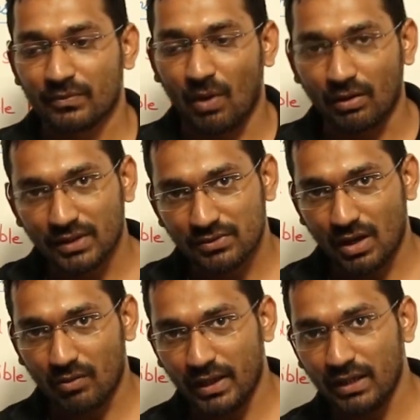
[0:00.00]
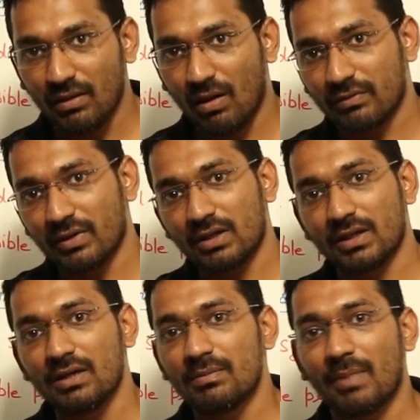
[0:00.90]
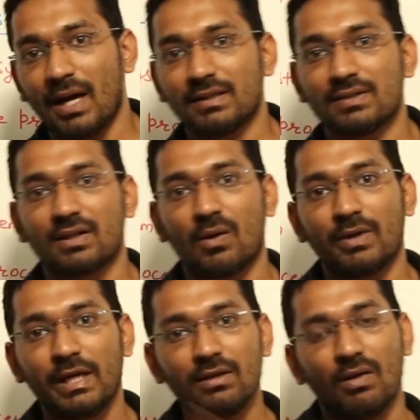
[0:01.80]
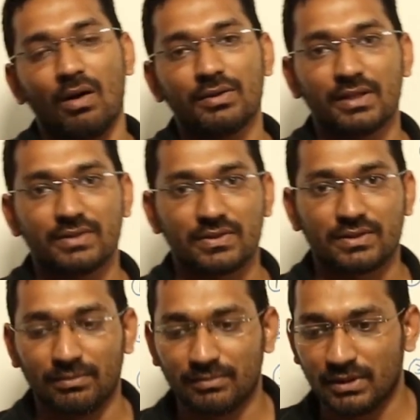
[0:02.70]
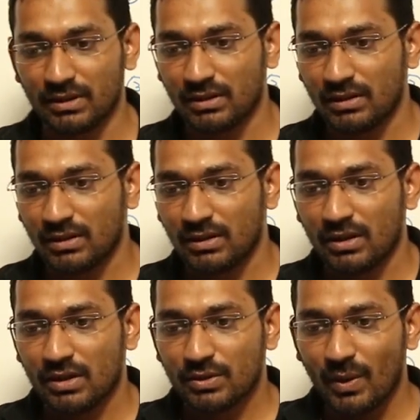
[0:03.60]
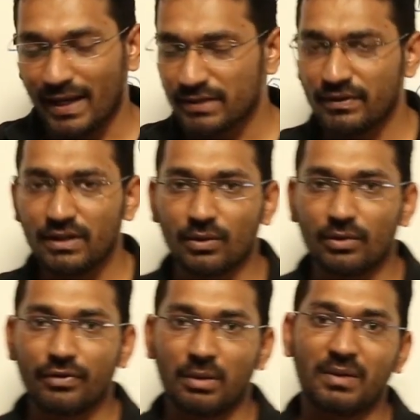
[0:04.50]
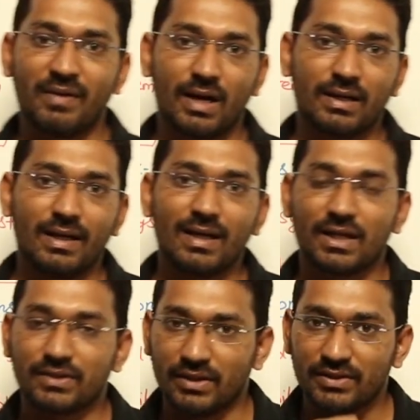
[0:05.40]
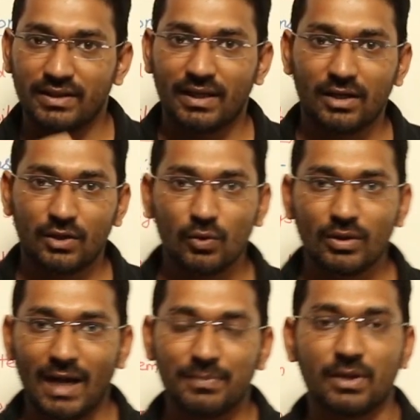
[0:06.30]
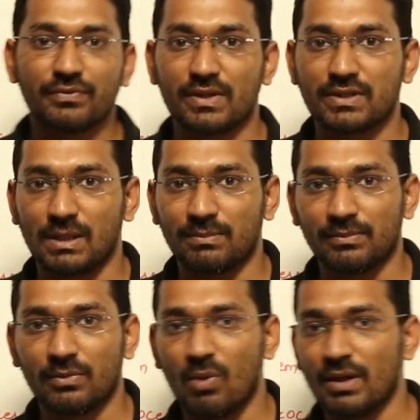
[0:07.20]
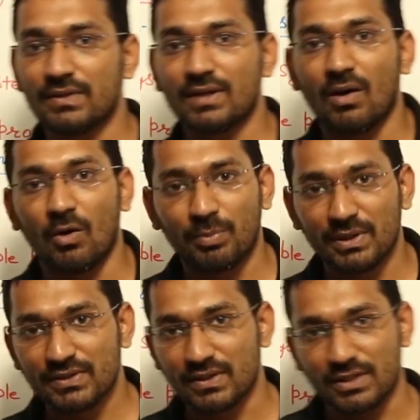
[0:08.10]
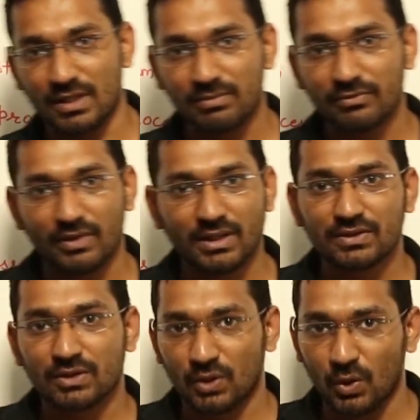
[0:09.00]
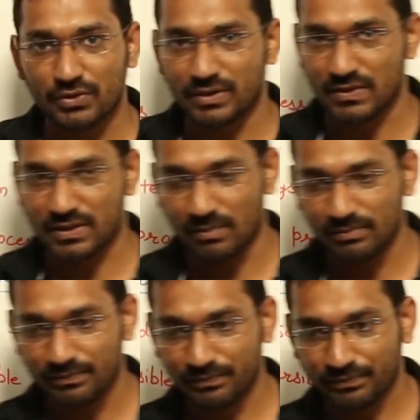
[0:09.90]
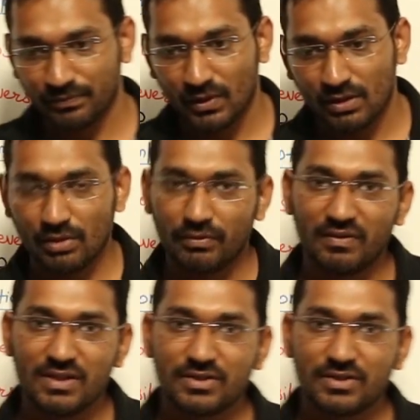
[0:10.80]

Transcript: on the surrounding or work done by the surrounding on the system. So as we know from our earlier lectures, there are two types of system. One is an open system, one is closed system. So we will